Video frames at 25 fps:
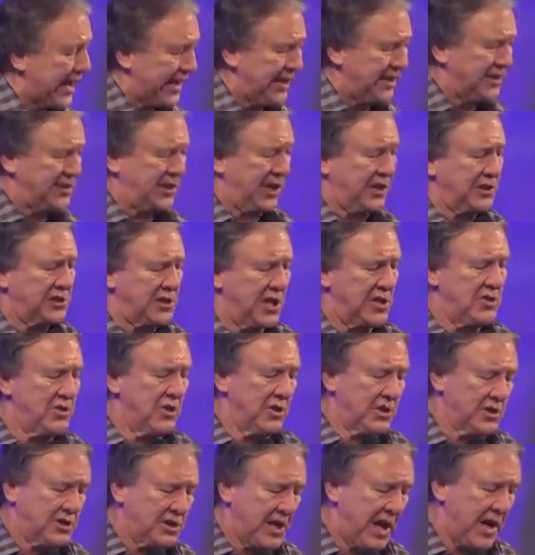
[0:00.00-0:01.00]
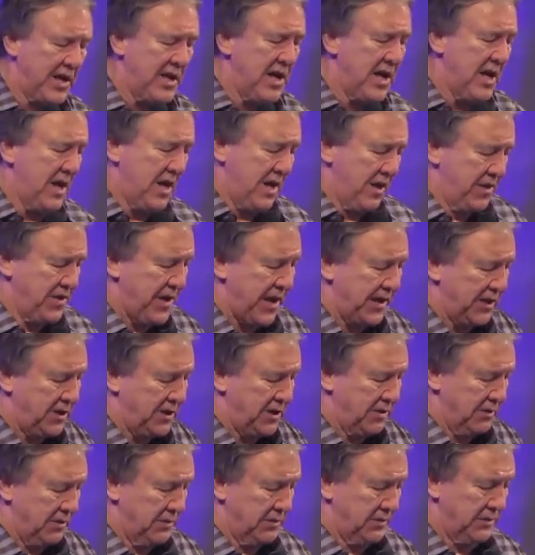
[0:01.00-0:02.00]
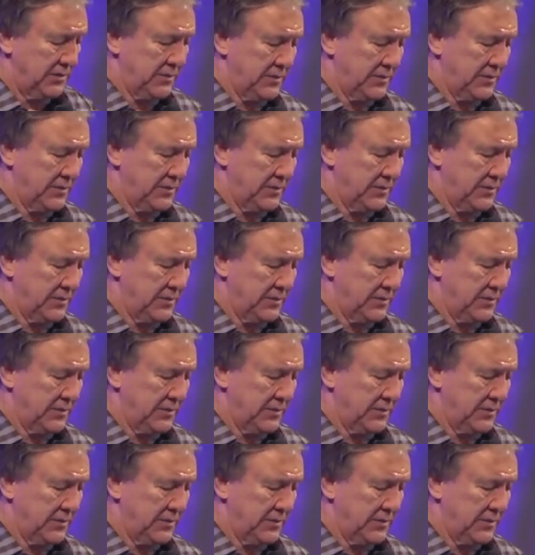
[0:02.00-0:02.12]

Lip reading: I can continue to say, thank You.